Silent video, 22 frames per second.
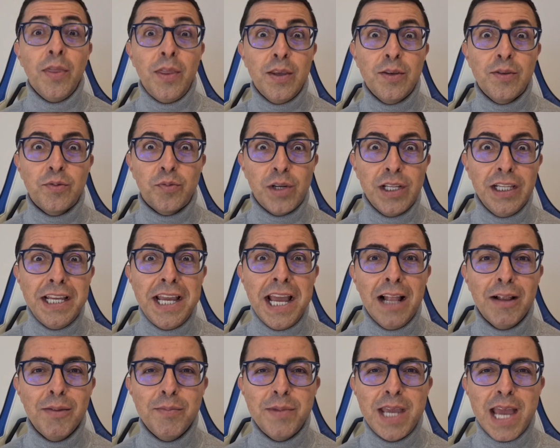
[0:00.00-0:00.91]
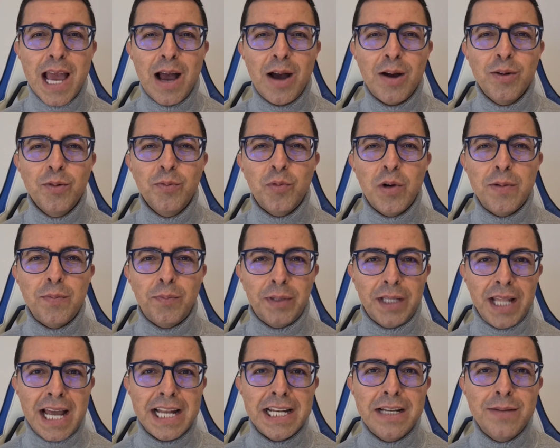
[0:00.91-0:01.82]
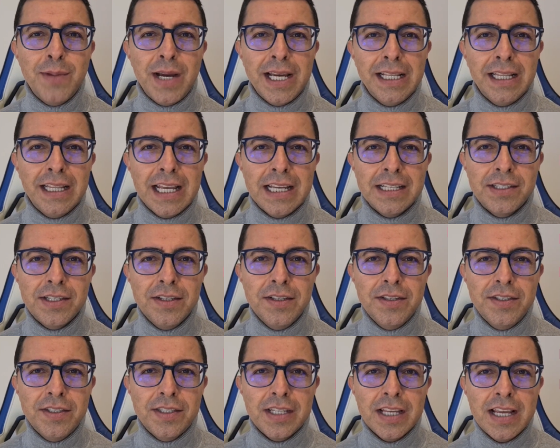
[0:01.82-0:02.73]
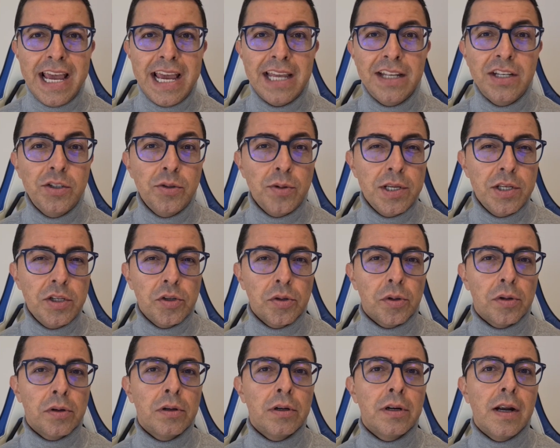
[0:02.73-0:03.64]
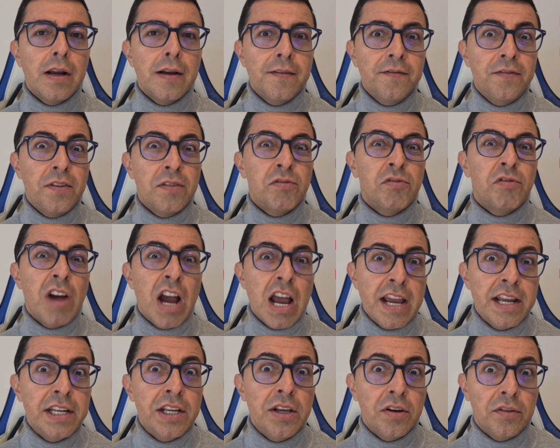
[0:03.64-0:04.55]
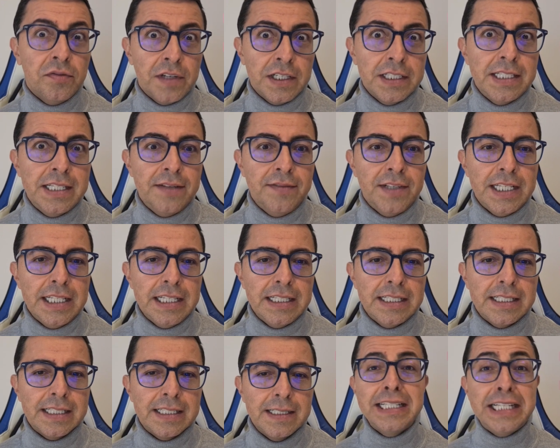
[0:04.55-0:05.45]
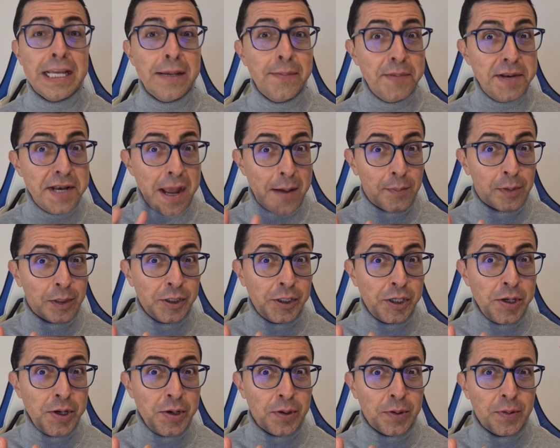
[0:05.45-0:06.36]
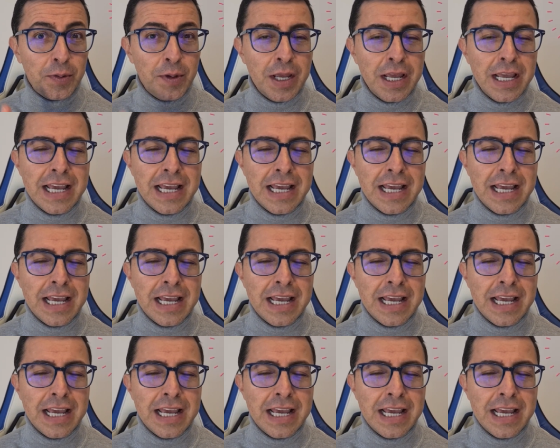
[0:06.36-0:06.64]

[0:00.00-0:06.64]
This really helped me out when planning my lessons and to ensure variety of activities. Tip number 2.